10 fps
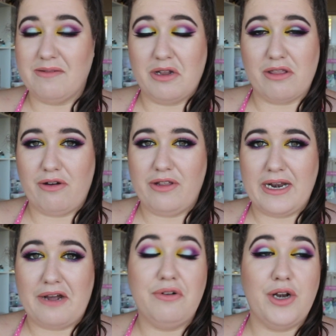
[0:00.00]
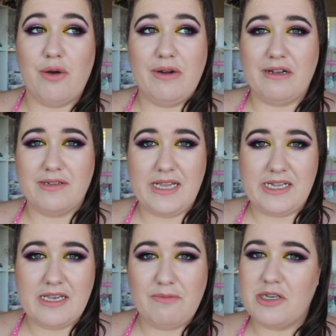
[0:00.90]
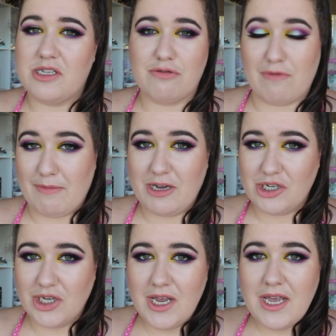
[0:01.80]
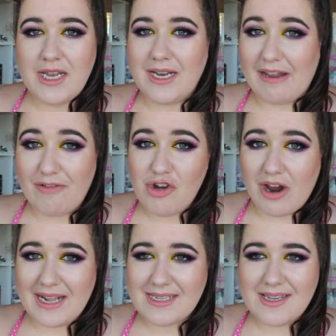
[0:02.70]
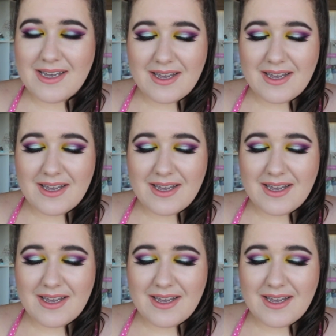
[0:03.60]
I'm going to throw that out. No one else needs it because it's rubbish. It never dries.